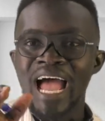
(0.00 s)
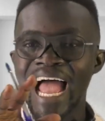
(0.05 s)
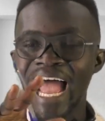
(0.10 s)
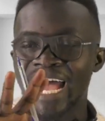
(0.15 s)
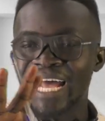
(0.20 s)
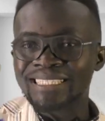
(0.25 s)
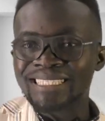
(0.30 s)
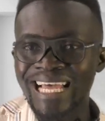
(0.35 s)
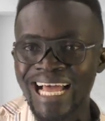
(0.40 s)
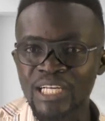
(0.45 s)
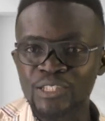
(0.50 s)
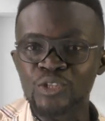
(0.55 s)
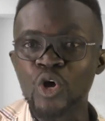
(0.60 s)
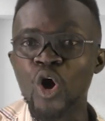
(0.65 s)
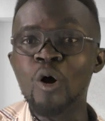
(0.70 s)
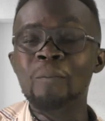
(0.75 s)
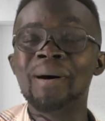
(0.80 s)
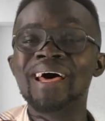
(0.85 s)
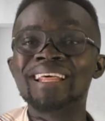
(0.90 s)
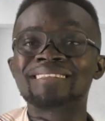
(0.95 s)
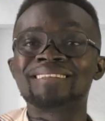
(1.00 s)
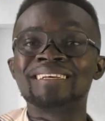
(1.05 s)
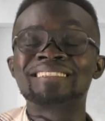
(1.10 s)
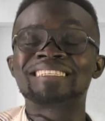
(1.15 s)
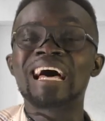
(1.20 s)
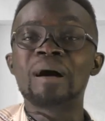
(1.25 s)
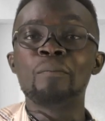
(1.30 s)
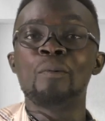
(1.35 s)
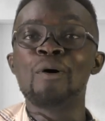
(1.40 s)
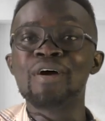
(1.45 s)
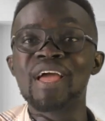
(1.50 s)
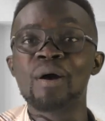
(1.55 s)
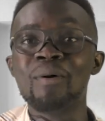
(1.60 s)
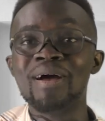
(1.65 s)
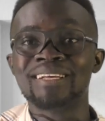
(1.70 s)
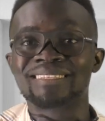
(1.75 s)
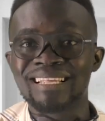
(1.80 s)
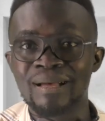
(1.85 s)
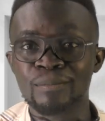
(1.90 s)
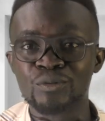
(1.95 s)
uh, there are so many things I'm more
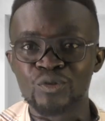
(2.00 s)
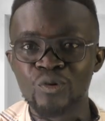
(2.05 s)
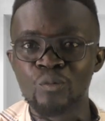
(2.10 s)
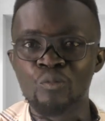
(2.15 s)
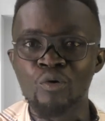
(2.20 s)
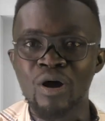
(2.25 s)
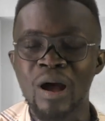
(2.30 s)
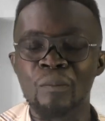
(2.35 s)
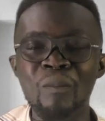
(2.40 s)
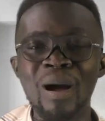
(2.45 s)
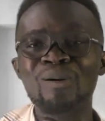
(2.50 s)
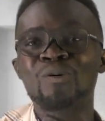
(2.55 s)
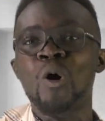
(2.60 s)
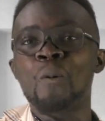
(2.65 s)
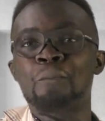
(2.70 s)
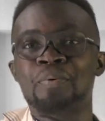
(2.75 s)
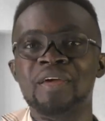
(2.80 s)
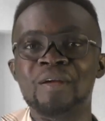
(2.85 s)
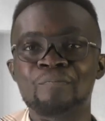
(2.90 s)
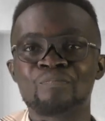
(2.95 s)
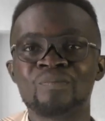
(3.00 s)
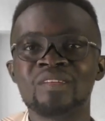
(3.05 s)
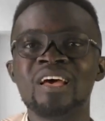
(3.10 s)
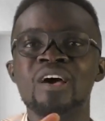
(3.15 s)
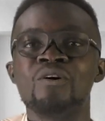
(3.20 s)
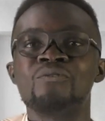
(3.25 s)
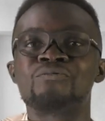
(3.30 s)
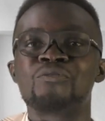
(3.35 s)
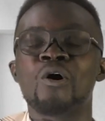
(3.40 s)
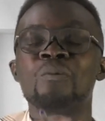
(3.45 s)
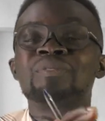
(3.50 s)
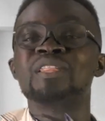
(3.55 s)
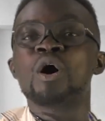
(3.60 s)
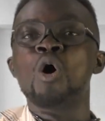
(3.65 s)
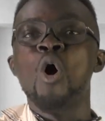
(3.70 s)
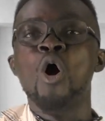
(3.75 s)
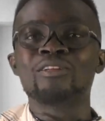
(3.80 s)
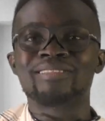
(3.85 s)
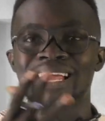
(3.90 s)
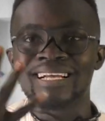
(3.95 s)
Islam, some more, my copy from
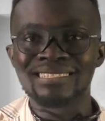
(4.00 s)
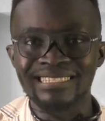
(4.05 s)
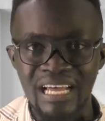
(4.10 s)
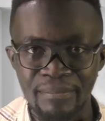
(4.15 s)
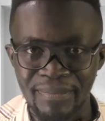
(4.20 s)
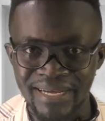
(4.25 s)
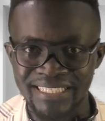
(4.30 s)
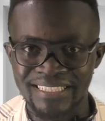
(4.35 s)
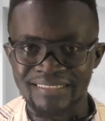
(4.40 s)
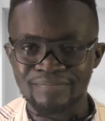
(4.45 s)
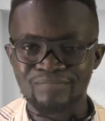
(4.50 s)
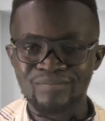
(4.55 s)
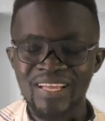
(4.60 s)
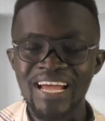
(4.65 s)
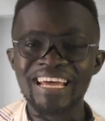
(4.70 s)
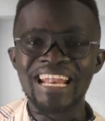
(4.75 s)
the Old Testament,